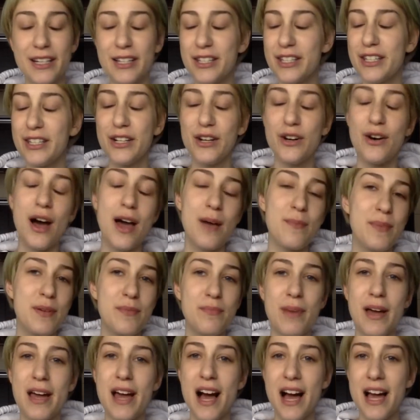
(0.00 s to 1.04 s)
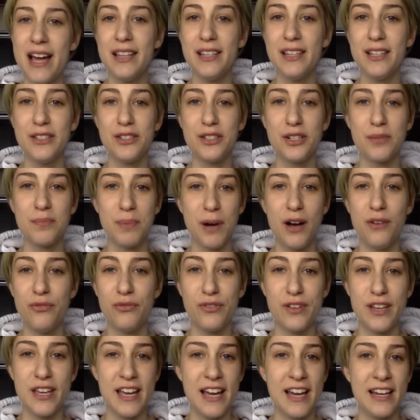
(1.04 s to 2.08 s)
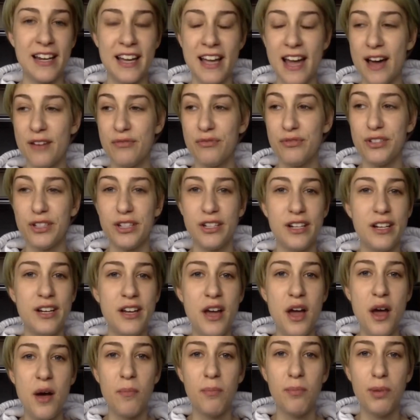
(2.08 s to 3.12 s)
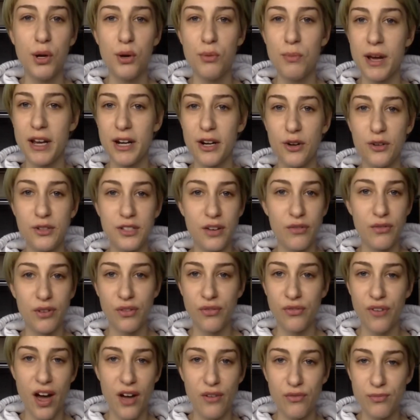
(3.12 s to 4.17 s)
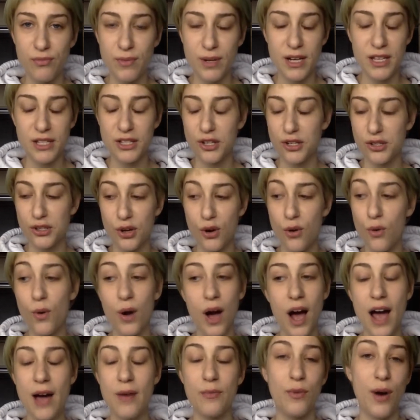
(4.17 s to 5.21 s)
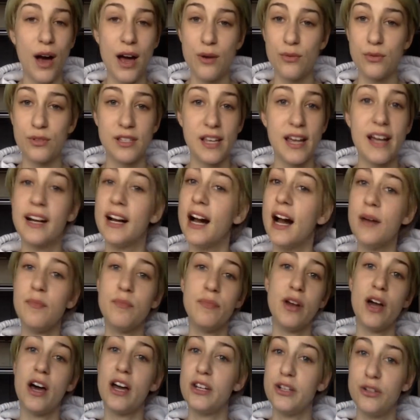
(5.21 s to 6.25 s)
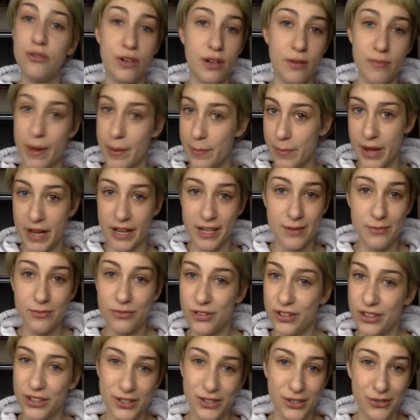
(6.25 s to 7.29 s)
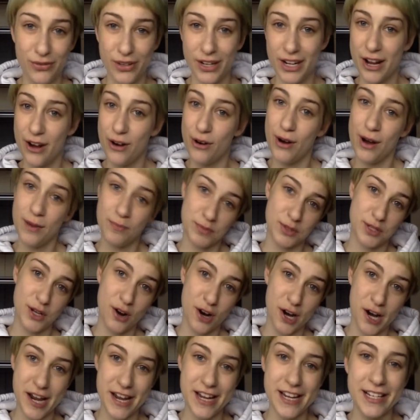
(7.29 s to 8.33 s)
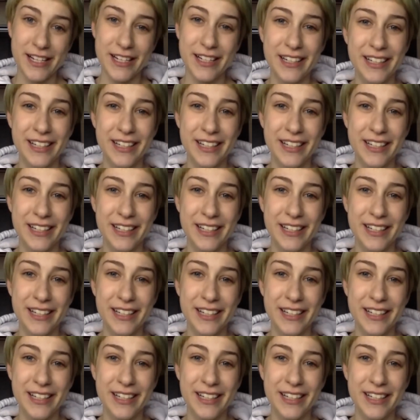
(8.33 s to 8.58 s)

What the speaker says: you know, I mean, my eyelids are puffy and I have to blow my nose every 5 minutes, so I was like, I'm not doing my makeup for this video. I'm sorry.